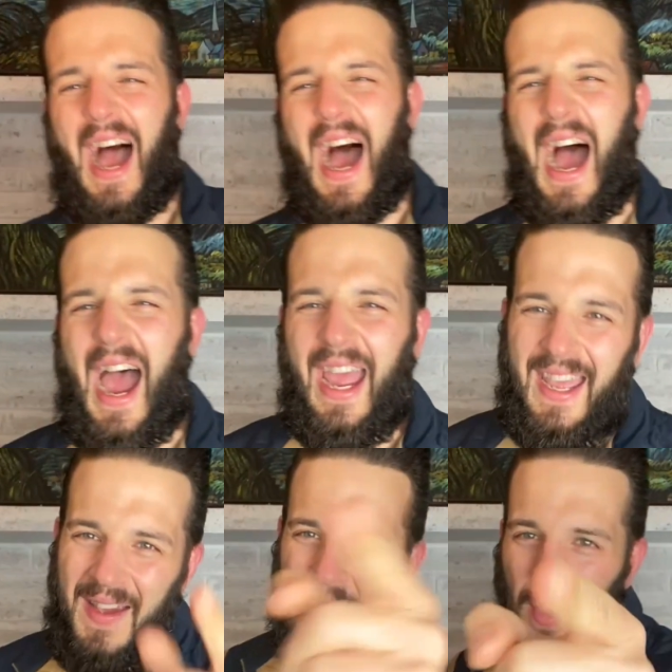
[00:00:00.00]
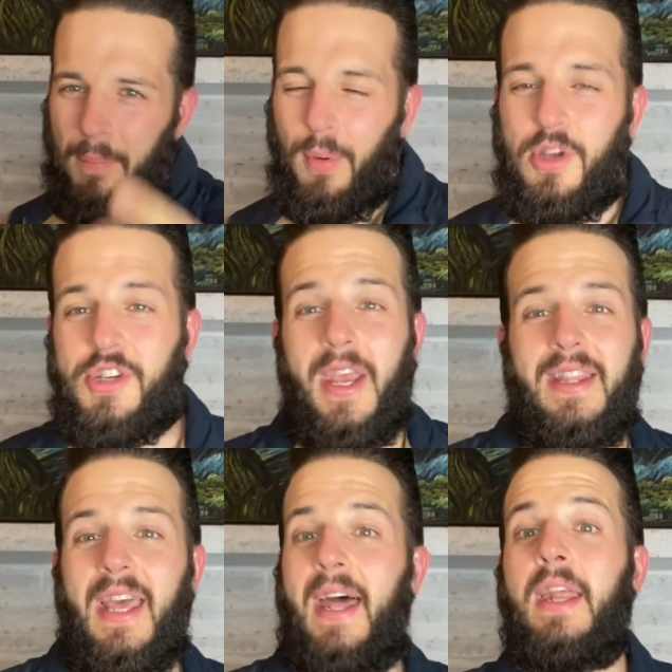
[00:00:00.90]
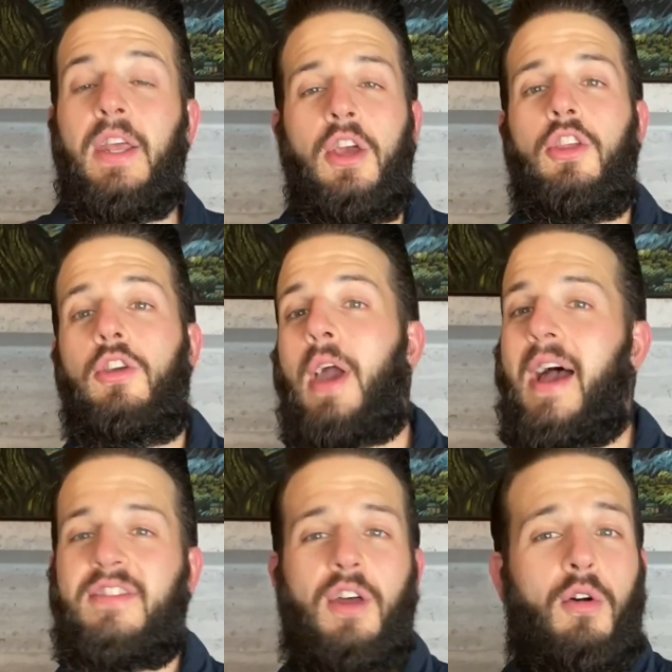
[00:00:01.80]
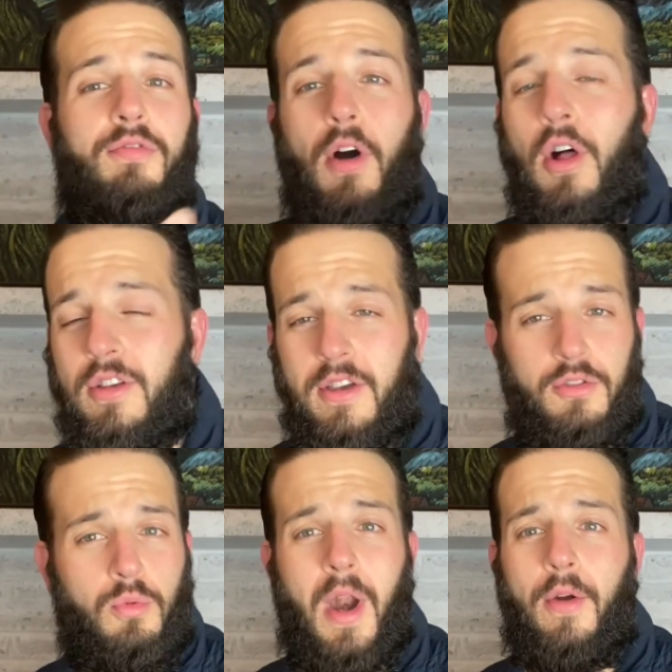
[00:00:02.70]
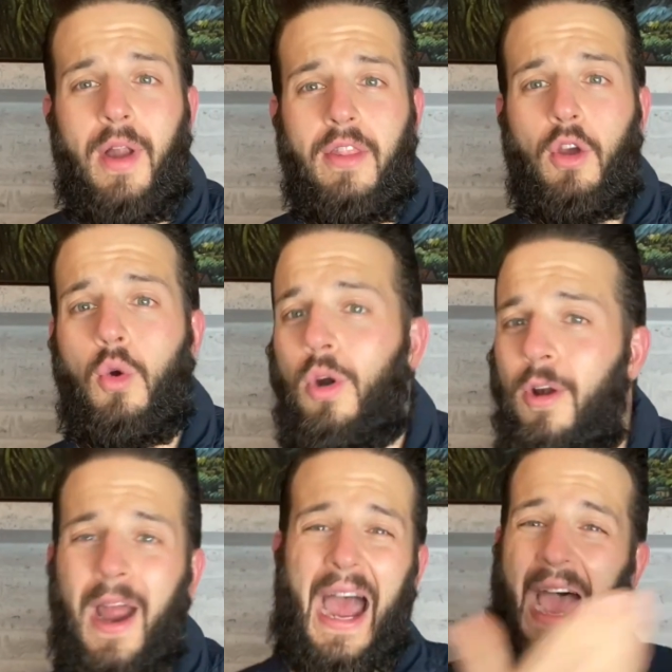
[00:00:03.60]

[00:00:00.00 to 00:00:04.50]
I appreciate that. You guys know fall is right around the corner.